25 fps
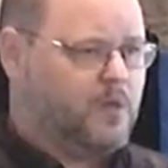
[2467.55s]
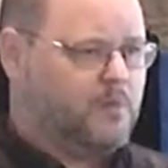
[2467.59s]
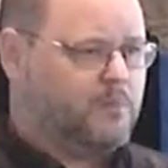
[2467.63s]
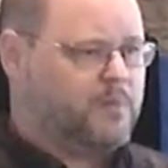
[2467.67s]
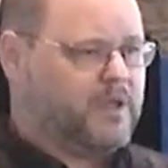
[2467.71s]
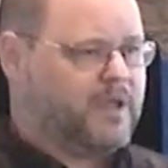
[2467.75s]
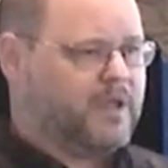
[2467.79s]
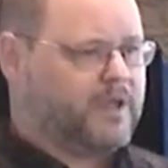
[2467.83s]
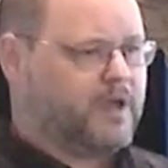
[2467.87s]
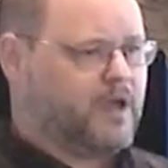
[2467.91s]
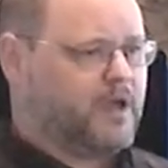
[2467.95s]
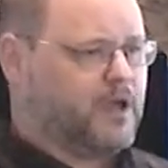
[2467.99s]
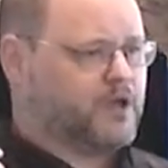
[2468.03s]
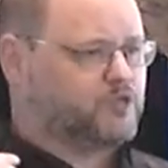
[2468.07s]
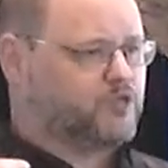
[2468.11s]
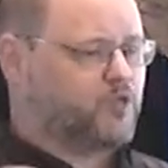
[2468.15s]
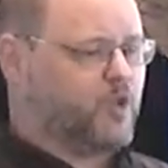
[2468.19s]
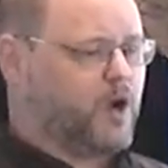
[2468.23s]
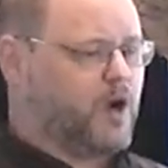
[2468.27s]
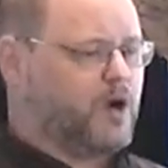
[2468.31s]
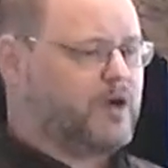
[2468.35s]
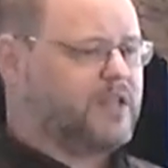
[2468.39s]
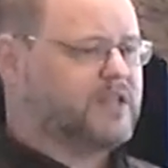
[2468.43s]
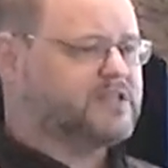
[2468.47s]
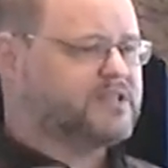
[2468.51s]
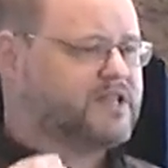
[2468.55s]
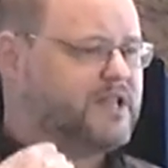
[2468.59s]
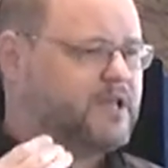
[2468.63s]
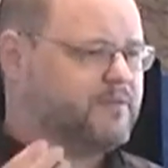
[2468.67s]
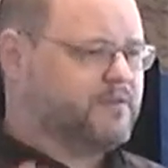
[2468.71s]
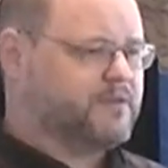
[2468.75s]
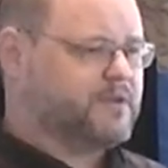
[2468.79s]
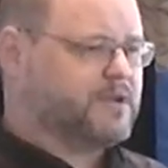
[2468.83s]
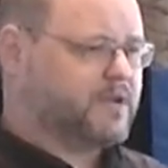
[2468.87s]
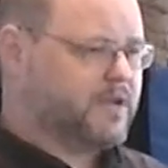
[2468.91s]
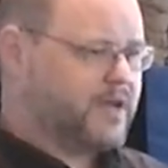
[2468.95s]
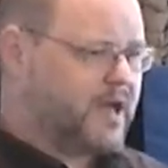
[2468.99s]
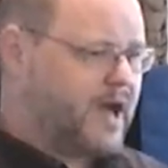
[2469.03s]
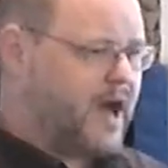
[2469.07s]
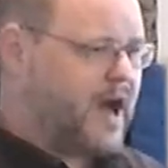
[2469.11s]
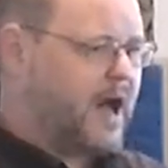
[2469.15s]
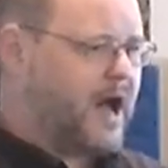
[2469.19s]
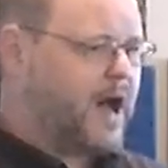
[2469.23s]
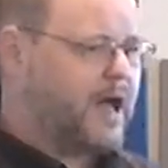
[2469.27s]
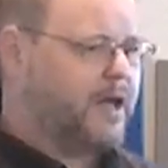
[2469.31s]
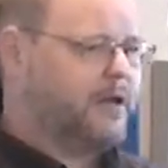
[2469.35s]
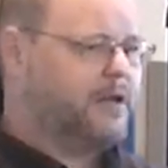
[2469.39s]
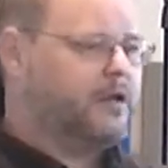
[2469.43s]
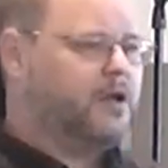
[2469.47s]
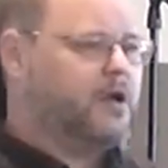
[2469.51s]
Because what is given to
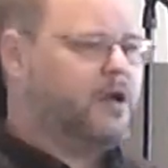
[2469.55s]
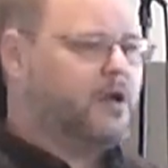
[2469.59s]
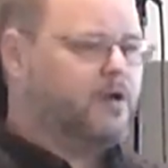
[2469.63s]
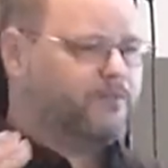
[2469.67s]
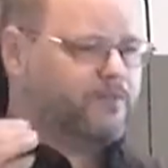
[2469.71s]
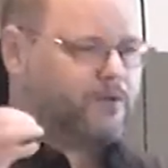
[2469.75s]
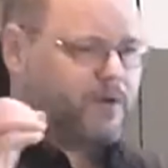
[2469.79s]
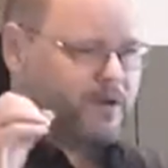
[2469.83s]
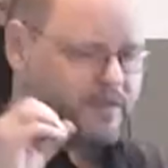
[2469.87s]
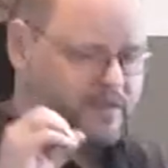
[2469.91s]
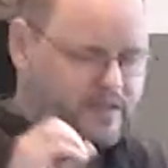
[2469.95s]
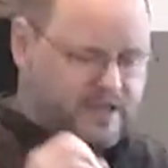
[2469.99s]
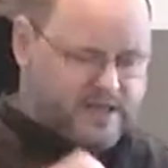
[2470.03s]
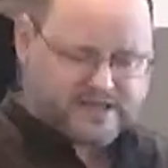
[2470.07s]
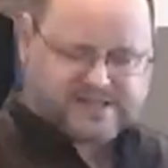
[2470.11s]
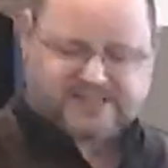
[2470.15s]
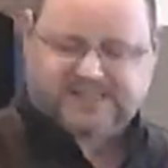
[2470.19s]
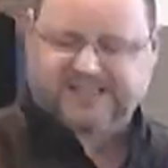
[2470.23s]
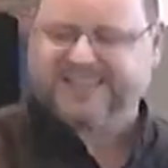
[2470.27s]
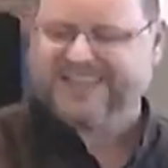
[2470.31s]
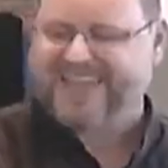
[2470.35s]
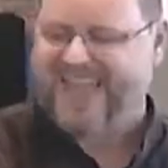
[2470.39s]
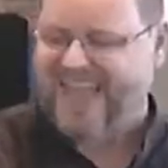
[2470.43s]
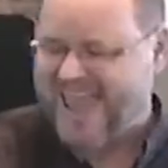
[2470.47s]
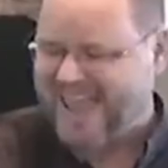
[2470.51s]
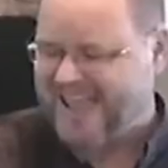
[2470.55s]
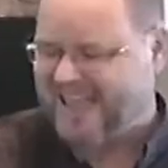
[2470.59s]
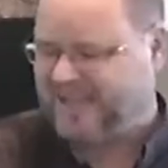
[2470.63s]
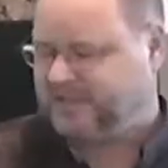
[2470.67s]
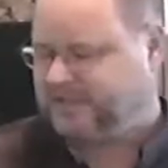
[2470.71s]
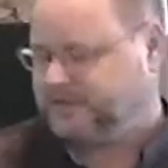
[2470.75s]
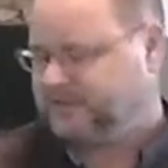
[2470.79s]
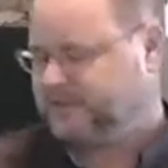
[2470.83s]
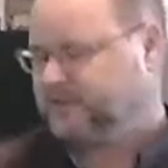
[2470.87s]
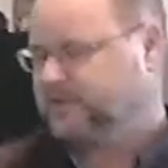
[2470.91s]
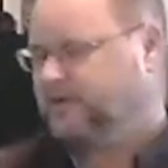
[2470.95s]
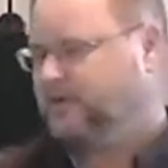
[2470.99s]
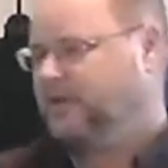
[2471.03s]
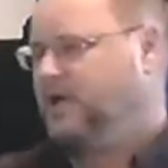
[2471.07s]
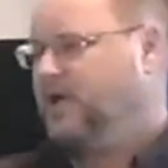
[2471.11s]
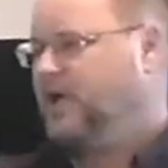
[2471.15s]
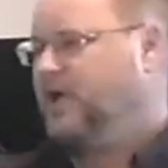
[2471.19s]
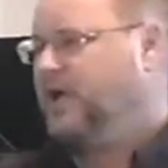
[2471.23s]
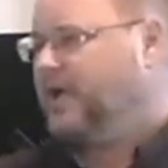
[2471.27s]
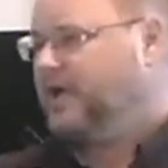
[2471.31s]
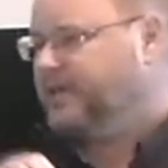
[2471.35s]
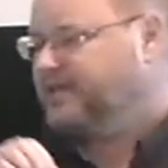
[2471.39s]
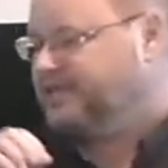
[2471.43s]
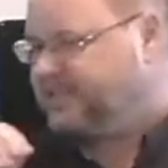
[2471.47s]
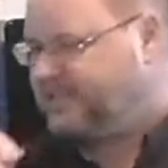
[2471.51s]
God for this case
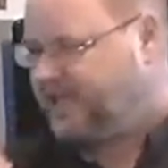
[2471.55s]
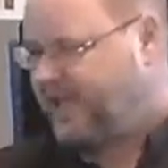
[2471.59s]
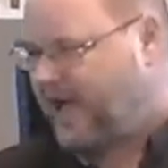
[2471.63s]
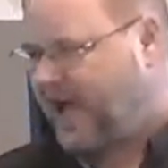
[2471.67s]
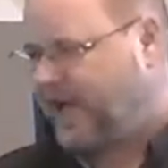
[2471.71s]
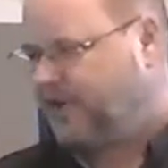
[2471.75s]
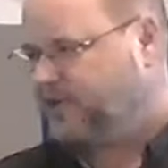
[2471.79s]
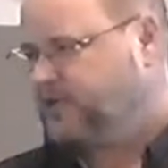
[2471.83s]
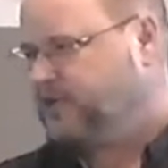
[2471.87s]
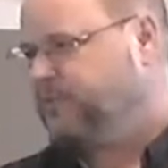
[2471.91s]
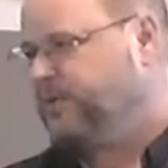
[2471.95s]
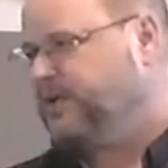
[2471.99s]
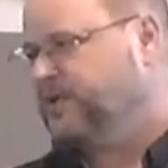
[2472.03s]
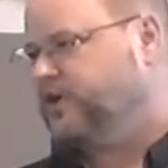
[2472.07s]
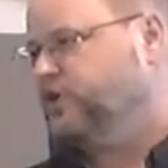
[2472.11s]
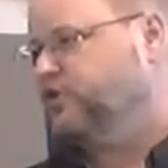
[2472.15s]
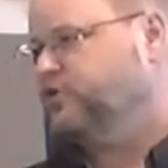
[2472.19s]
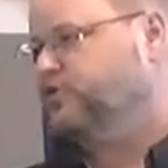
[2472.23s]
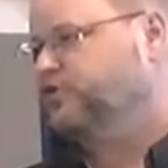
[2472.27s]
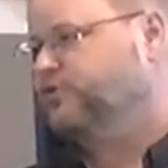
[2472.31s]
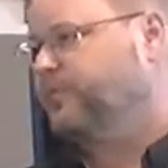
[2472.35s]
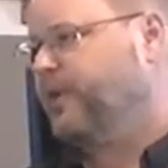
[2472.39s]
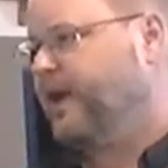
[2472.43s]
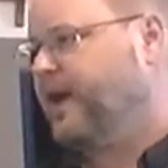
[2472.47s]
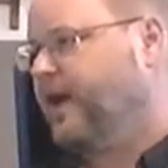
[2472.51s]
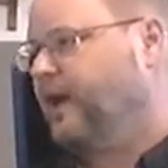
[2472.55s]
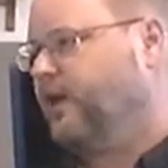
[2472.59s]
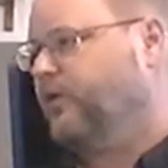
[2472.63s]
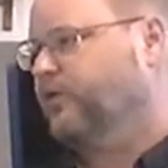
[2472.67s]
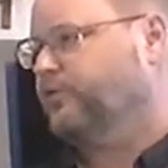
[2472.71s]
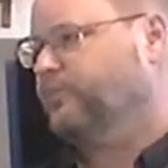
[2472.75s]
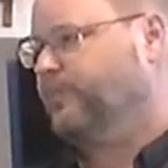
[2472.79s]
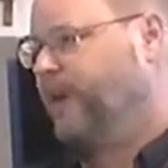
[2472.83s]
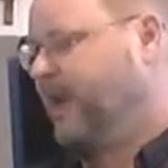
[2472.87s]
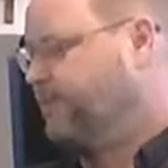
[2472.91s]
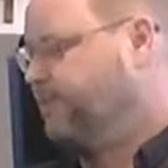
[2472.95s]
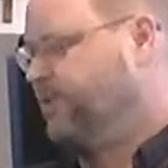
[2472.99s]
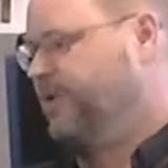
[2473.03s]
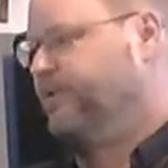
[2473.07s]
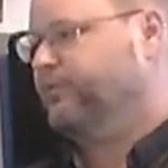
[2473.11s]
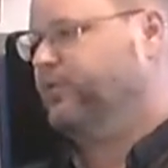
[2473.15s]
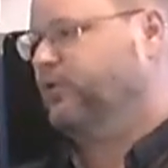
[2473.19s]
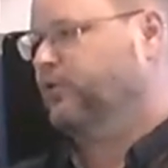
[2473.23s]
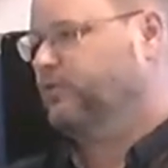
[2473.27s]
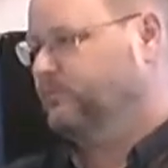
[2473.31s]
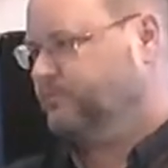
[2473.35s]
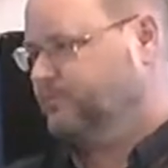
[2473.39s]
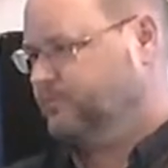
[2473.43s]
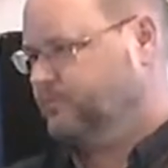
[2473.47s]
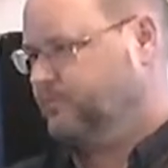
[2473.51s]
is not to be used by, uh, by
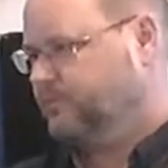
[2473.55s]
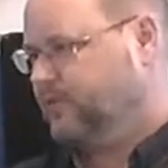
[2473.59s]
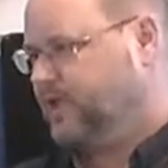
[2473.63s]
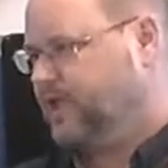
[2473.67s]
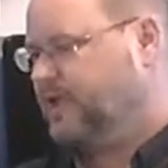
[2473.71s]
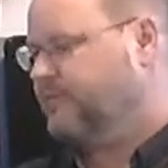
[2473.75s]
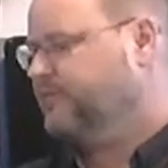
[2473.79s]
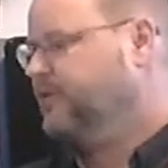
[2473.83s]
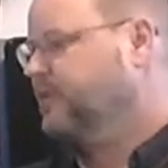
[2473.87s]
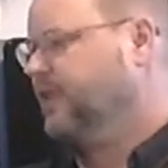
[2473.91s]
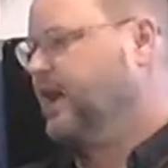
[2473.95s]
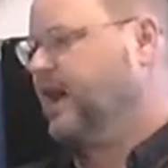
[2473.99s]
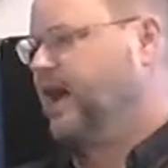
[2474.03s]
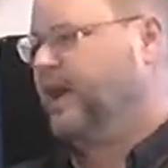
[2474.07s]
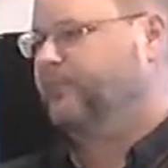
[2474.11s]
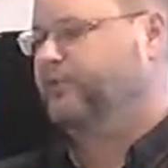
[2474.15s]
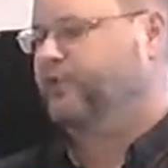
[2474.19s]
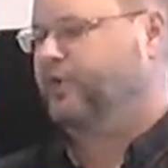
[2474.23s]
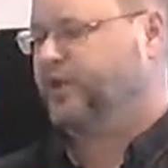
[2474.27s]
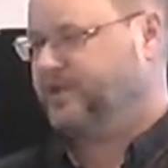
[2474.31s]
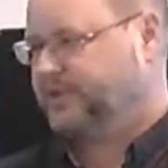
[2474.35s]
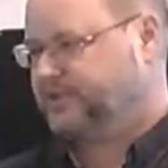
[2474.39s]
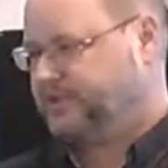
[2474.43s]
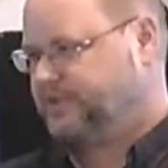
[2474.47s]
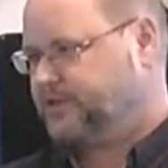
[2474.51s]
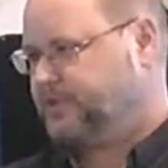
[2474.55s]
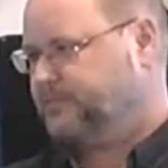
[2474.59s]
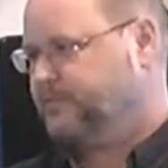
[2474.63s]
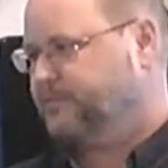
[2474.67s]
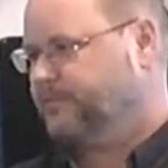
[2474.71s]
people, even the high priest.